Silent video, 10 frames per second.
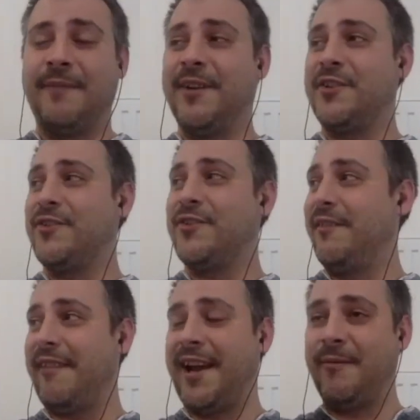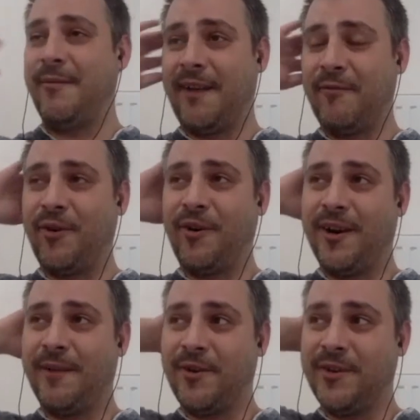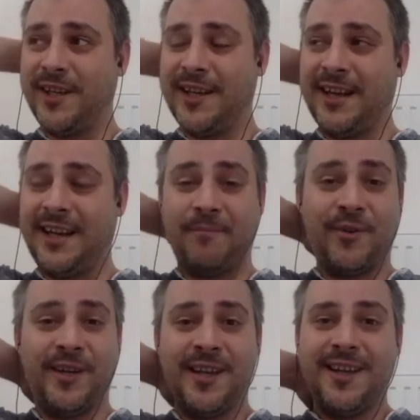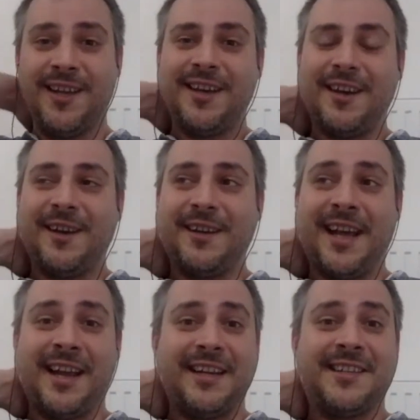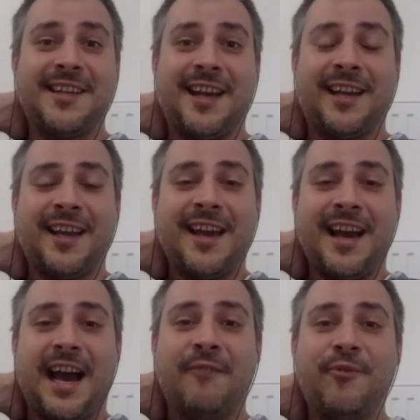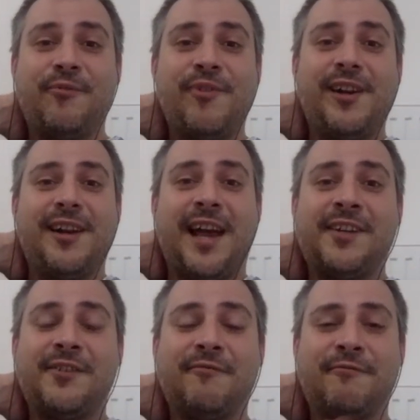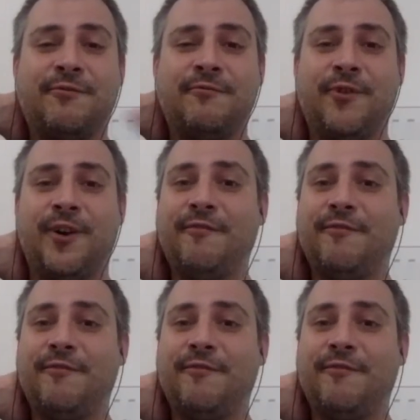I'm not sure if anyone ever heard about it at that point, that it's like, I would really like to work